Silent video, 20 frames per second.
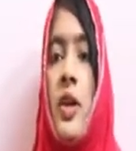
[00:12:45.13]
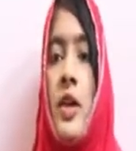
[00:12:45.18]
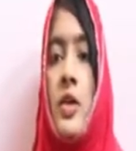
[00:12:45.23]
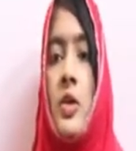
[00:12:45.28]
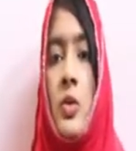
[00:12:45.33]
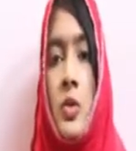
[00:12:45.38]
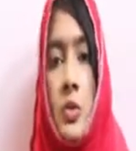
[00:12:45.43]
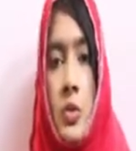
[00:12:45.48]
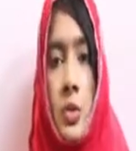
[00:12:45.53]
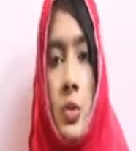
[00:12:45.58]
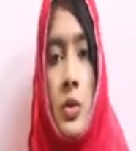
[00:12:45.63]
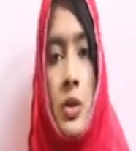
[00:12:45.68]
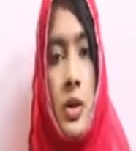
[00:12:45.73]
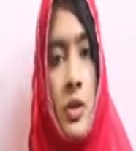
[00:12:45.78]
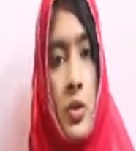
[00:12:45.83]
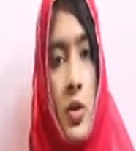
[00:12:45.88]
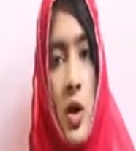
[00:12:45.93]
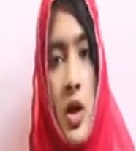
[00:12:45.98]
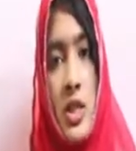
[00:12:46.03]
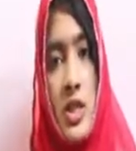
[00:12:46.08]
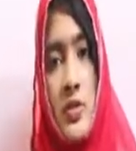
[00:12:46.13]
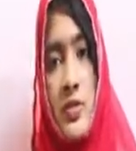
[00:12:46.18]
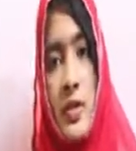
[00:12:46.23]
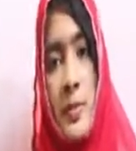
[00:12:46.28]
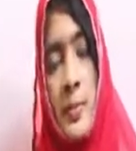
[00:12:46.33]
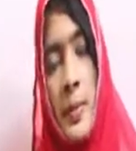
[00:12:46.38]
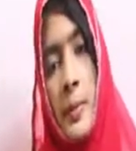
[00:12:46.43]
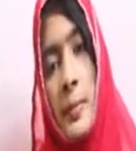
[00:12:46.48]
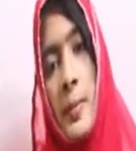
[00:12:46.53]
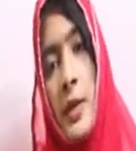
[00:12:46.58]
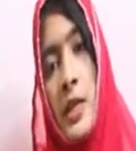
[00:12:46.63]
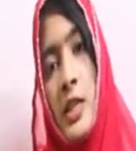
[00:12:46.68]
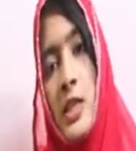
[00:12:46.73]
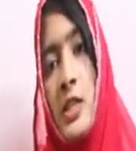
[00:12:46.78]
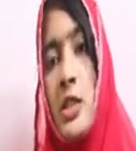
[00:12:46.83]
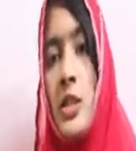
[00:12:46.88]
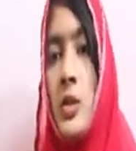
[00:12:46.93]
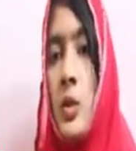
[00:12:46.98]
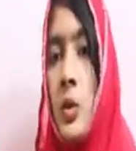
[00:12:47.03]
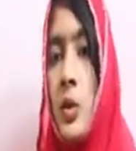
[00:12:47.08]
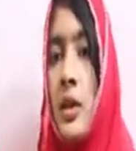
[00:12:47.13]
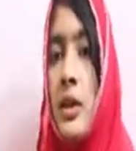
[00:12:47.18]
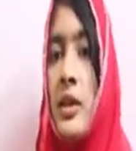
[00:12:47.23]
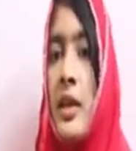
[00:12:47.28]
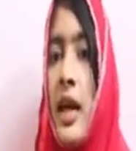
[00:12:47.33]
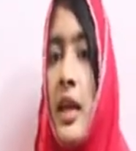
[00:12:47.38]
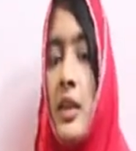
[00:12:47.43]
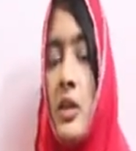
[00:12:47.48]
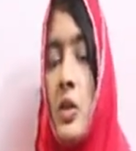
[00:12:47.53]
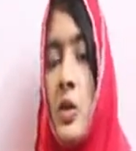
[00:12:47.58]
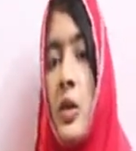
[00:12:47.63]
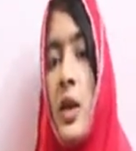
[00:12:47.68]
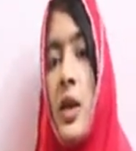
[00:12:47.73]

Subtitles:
When you know the cause of the pigmentation, only that you